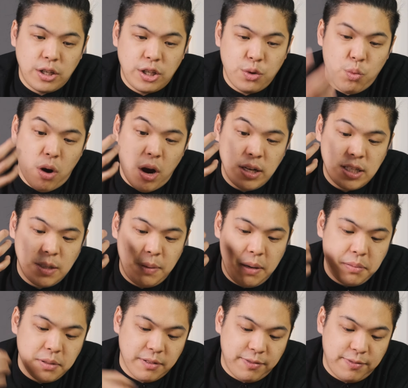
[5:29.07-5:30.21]
you want to be
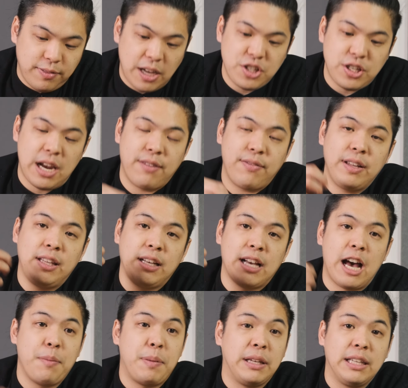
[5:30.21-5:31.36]
able to flush everything
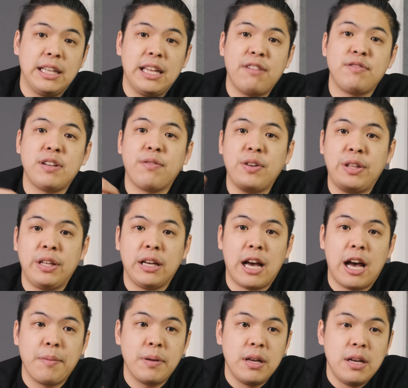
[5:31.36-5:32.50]
up and lift everything
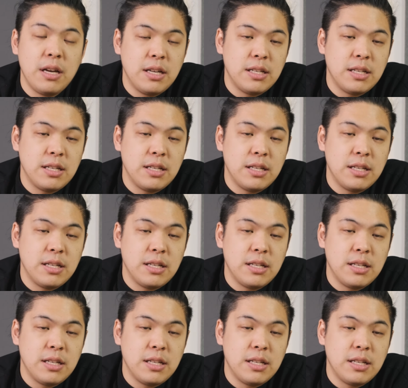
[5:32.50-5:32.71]
up